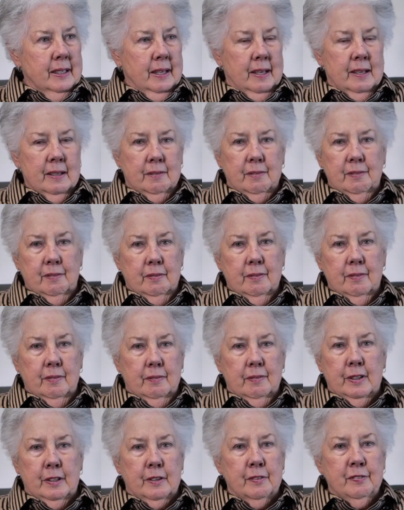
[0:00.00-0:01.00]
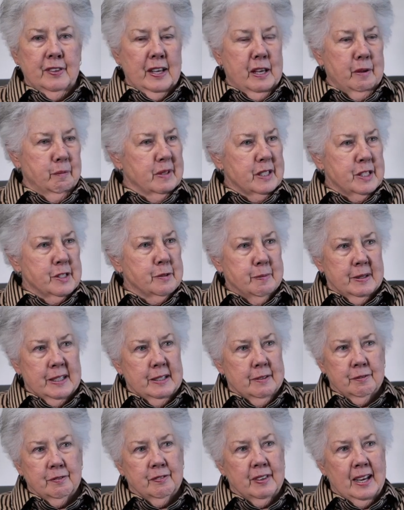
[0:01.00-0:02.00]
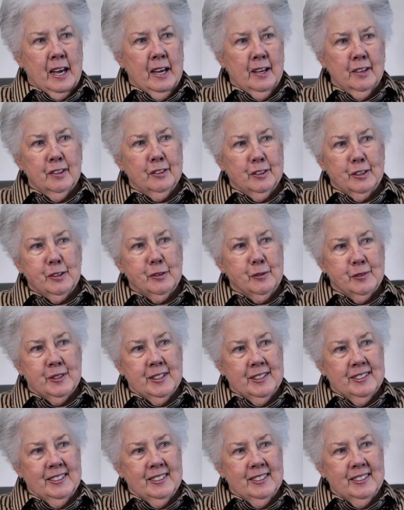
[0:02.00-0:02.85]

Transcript: and their families being valued.